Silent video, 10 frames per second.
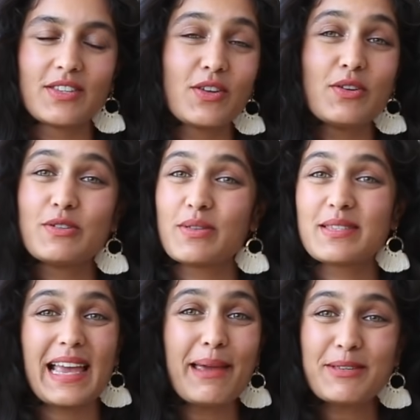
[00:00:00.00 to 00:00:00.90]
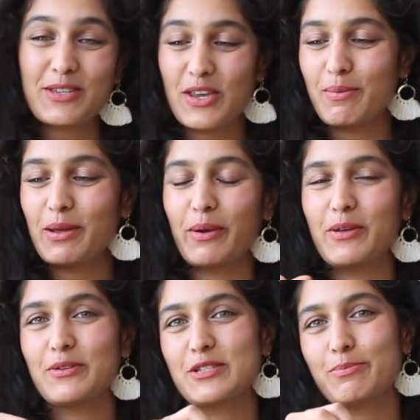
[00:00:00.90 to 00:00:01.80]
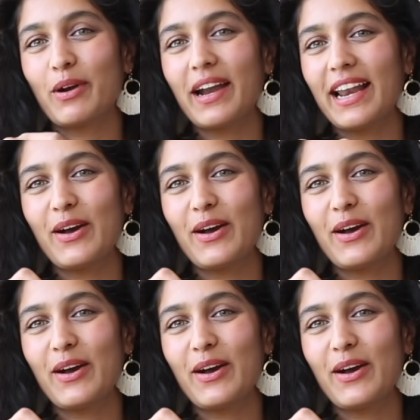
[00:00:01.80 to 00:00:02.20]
So you do the same as cumin, where you just sprinkle